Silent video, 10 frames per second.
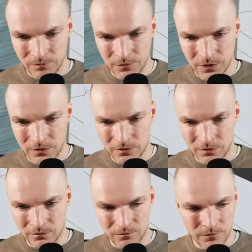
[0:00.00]
it
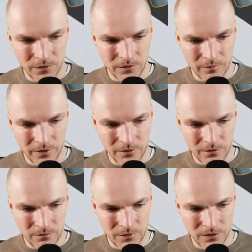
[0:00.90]
still feels better
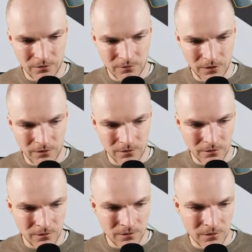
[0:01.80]
to make it right.
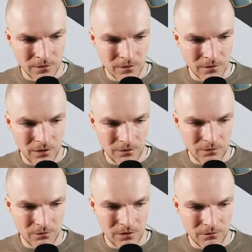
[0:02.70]
Yeah,
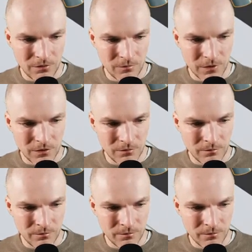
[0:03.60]
so we have these metal
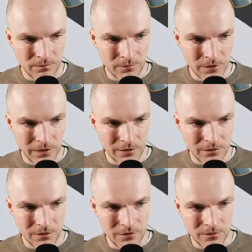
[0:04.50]
legs
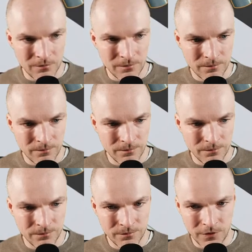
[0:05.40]
here.
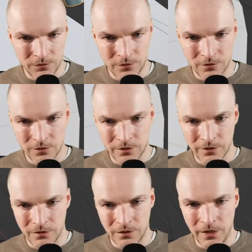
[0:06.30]
Now this looks
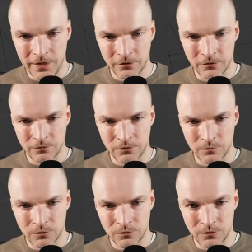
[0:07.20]
like a cannon of
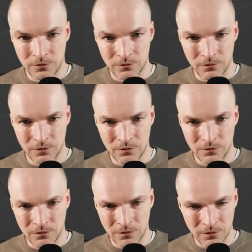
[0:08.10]
some sort, so we could
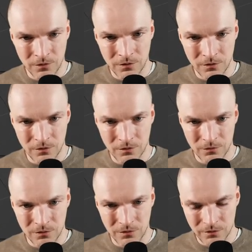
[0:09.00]

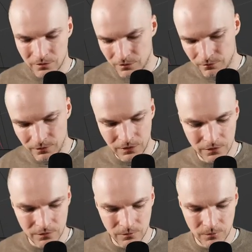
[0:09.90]
go select this
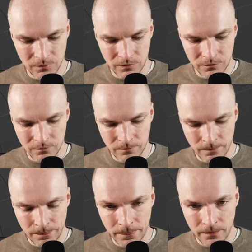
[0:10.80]
face, maybe
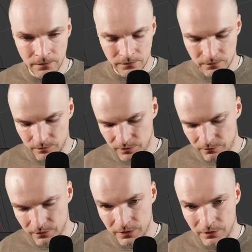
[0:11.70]

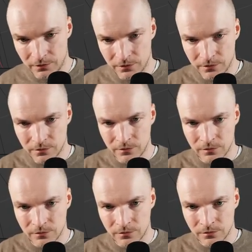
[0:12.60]
subdivide
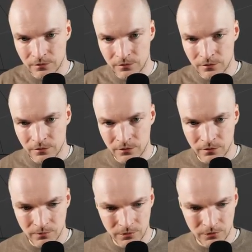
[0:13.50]

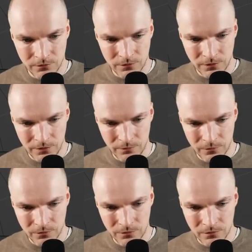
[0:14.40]
a bunch of
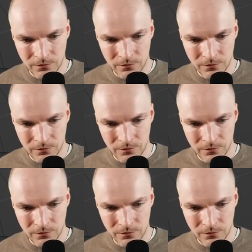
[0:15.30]
times,